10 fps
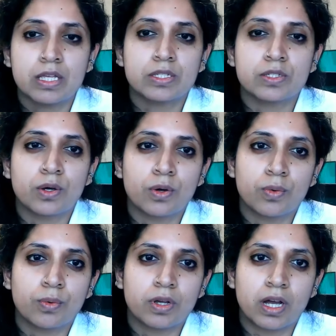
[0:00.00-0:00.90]

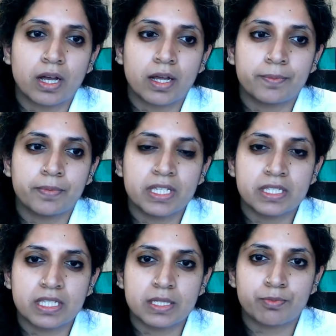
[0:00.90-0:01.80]
So uh,
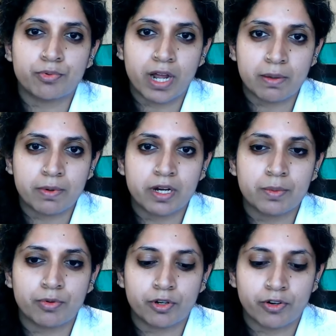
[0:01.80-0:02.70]
this is primary
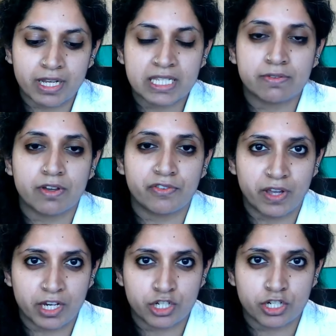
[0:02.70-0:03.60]
progressive
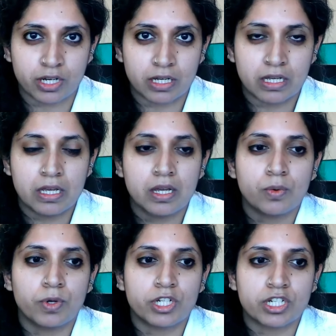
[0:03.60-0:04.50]
aphasia,
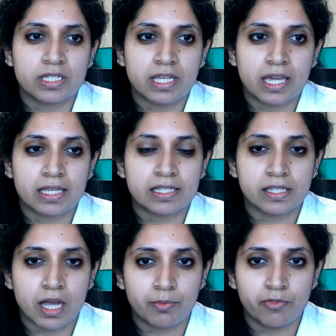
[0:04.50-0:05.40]
which is a
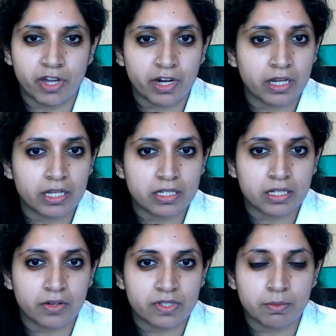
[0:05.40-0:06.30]
subvariant
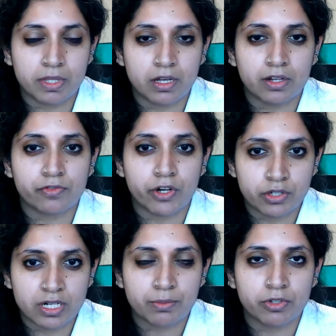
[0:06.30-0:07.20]
of something called
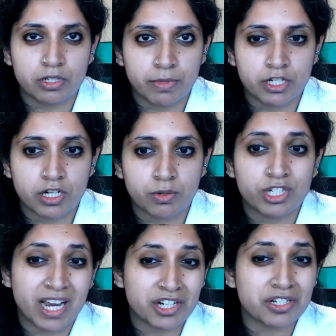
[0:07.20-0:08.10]
frontotemporal dementia,
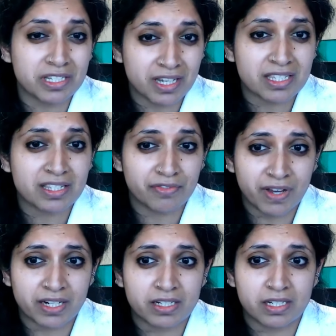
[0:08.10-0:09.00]
which actually does
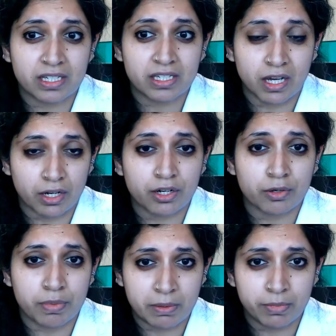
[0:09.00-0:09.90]
affect
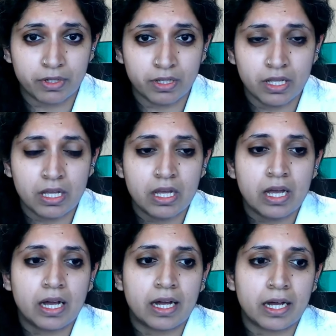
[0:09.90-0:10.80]
younger people,
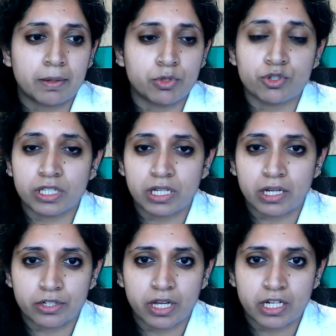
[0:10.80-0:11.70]
um, usually
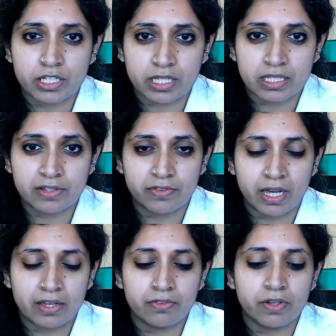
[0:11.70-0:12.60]
under age
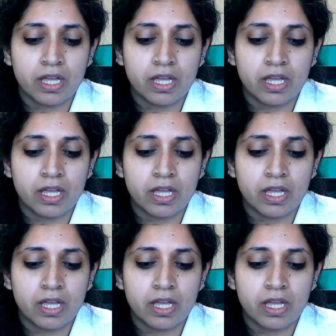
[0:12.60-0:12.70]
65.